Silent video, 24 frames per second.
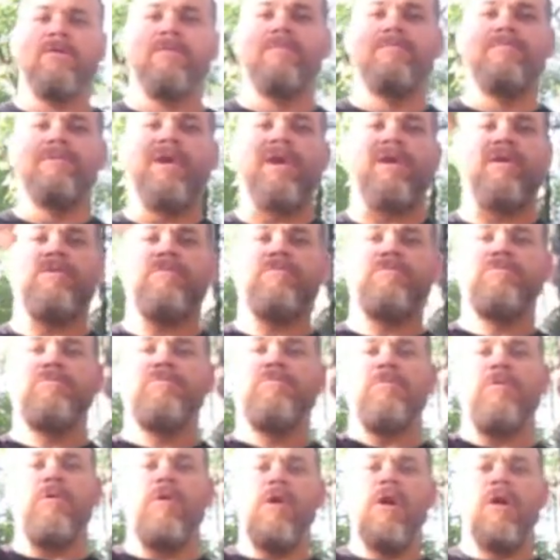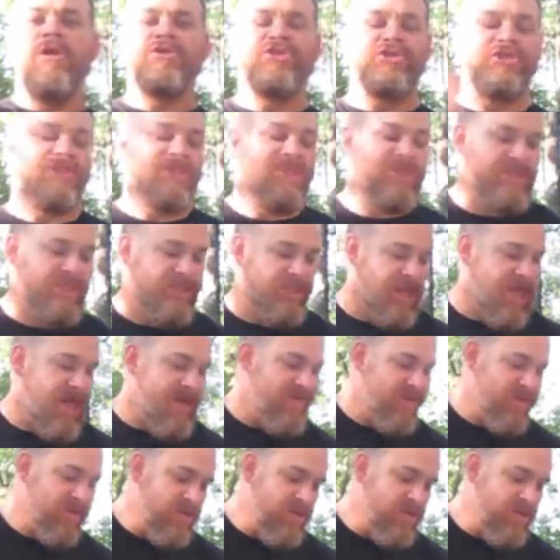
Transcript: big arches and they have a